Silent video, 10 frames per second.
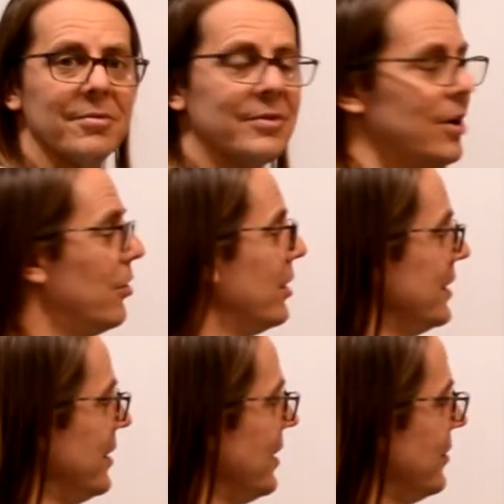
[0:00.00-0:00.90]
It's how long
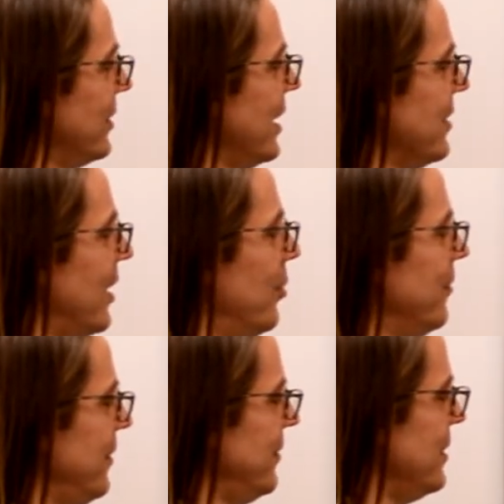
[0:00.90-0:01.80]
it takes to take that
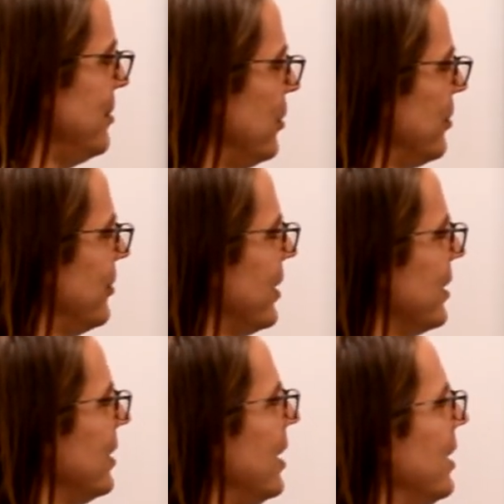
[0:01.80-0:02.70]
150 meters per
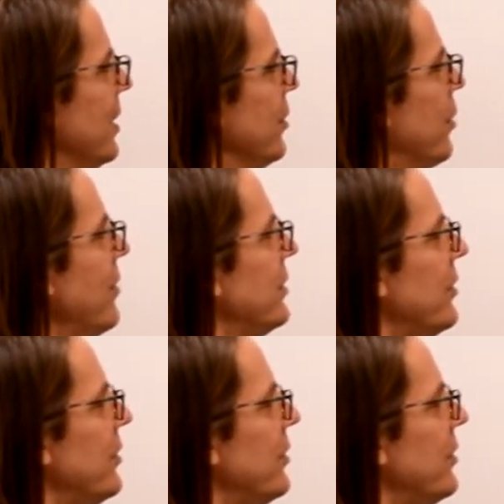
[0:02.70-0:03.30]
second and drive it to